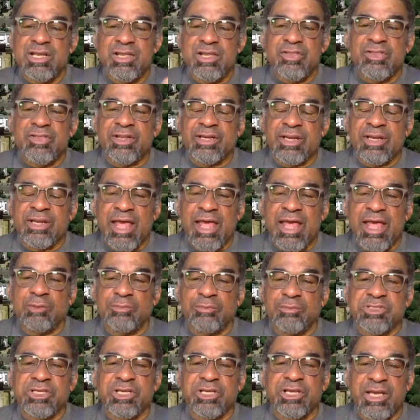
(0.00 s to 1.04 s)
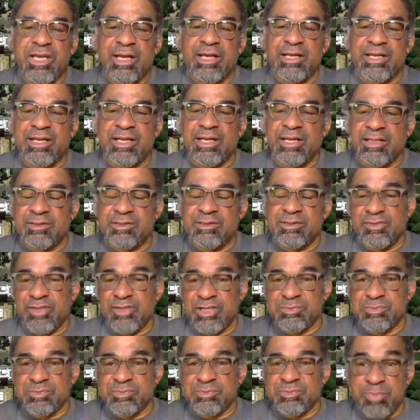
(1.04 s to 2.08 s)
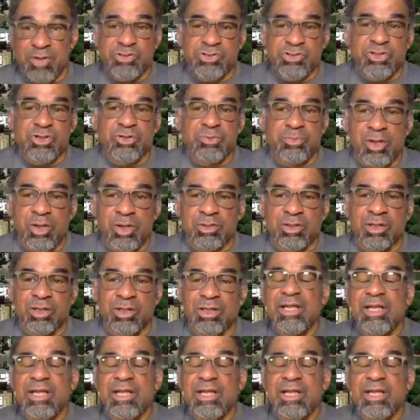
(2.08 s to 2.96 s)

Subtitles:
that help to guide this Boston model